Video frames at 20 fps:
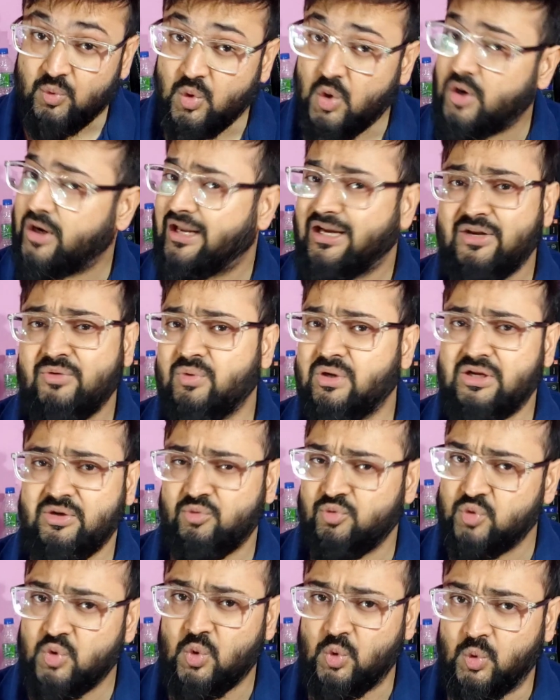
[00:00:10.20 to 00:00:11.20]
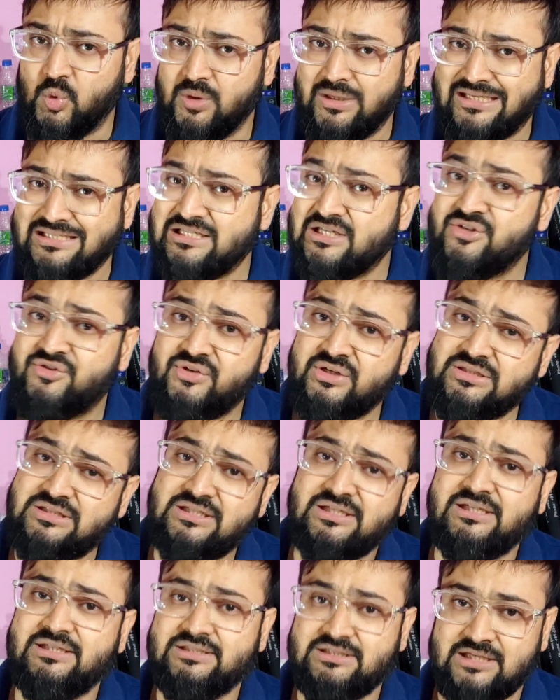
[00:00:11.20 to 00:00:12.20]
or anyone you know is
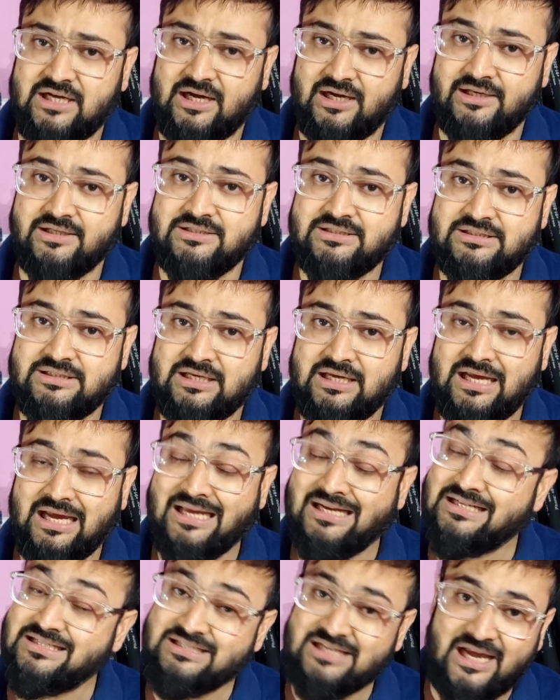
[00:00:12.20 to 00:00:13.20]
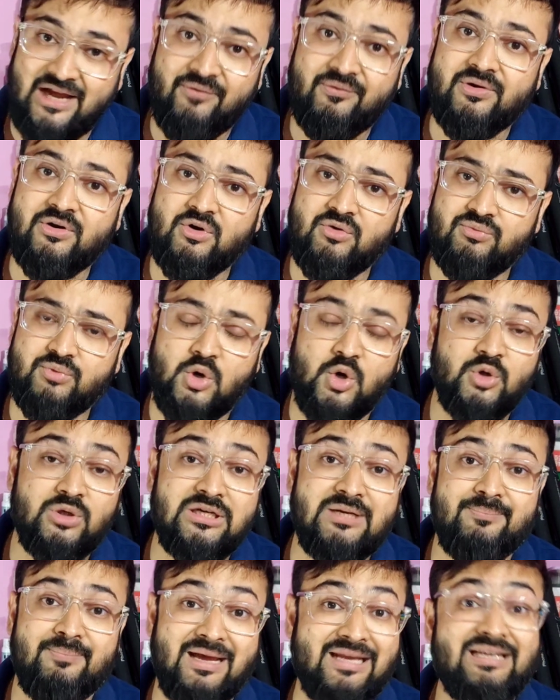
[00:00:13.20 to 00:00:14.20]
interested in science and is aware of
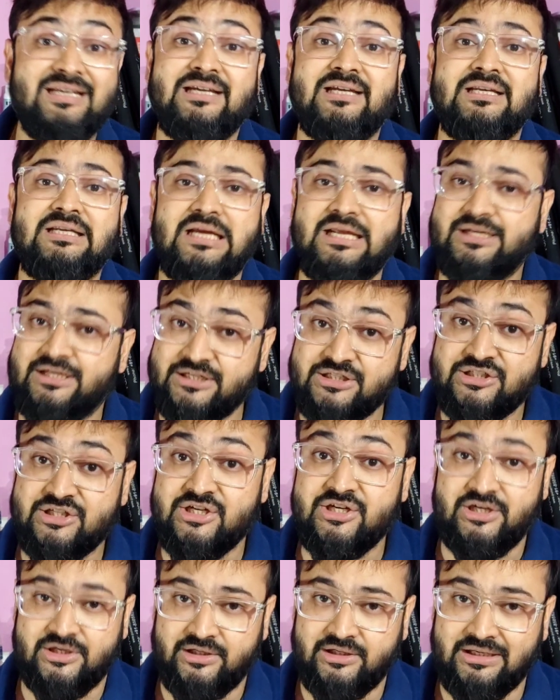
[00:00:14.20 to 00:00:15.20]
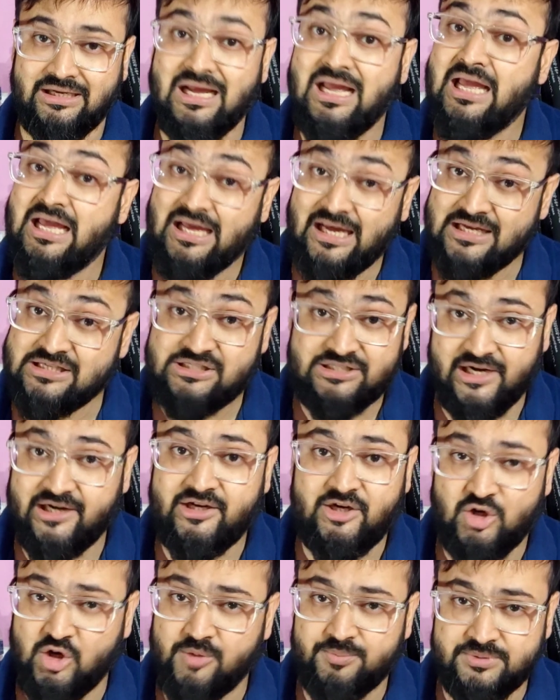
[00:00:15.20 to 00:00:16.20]
only medical and engineering as
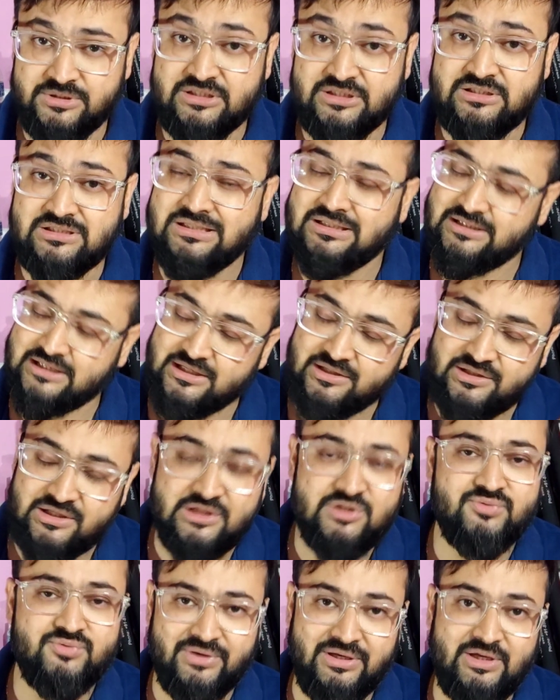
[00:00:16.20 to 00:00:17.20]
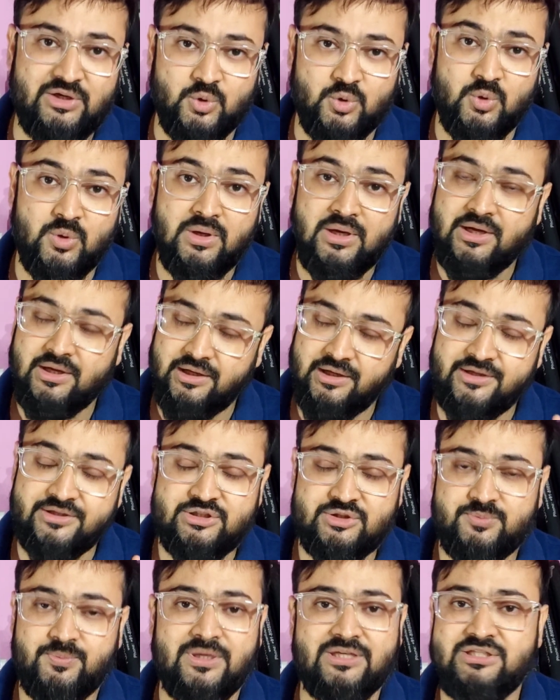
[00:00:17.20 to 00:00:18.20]
career options, then this video
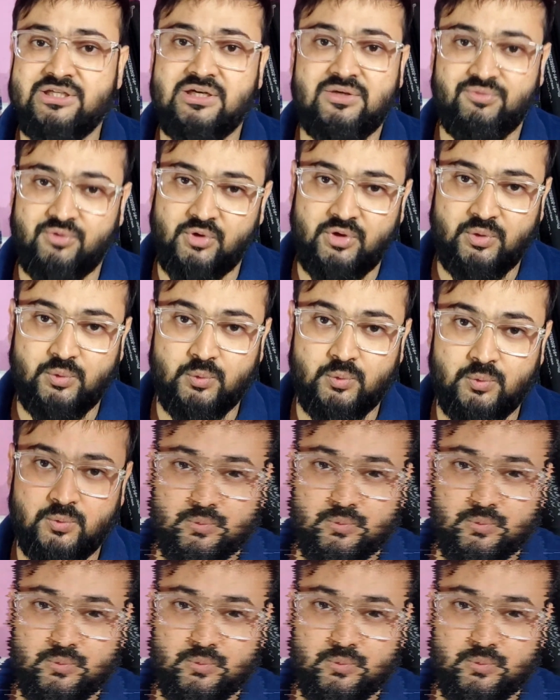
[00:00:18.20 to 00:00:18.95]
is specially for you.